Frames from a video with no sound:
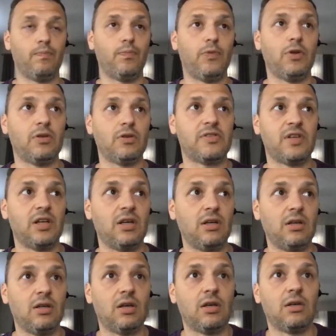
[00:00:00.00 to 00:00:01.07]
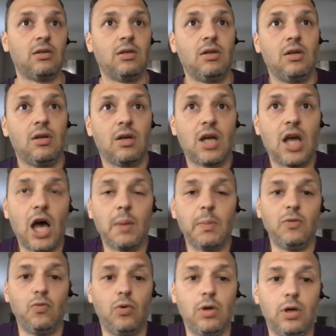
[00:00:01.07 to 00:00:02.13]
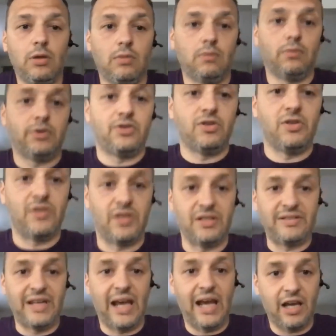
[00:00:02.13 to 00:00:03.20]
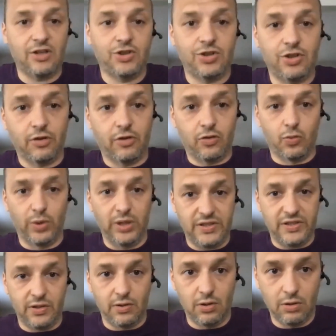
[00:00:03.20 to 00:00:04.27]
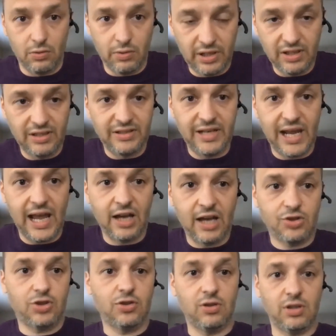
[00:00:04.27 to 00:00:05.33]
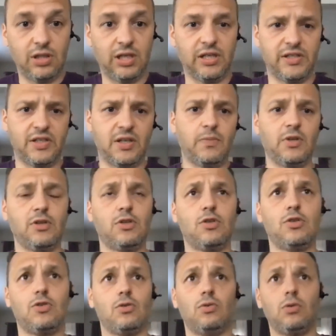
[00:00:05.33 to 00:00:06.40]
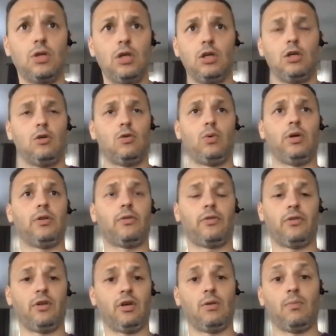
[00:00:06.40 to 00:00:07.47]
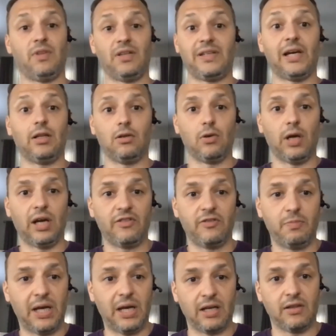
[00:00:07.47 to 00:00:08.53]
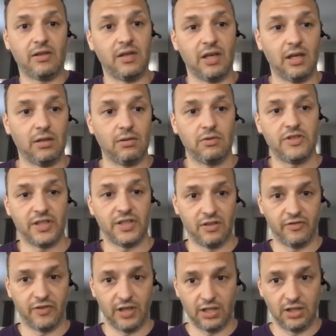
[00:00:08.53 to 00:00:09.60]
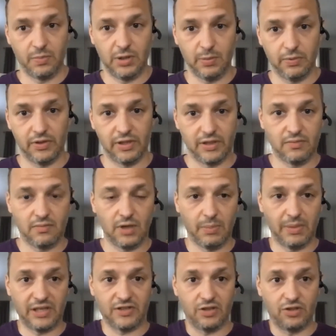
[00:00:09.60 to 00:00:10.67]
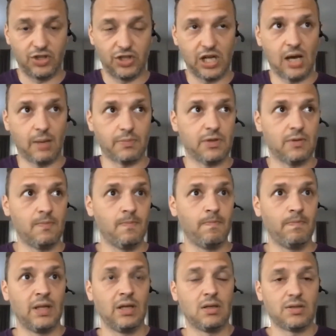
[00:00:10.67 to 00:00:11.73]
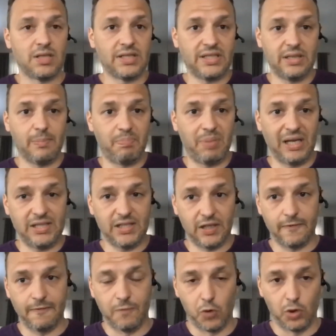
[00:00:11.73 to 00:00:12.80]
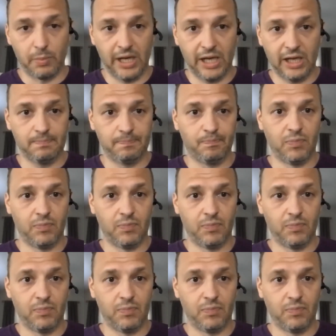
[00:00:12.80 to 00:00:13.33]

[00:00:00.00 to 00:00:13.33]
There's a common one, which is a dash, a 30, and a dash, and that has something to do with the telegraph back in the day, signifying to people that a message stopped. So that's the basic format.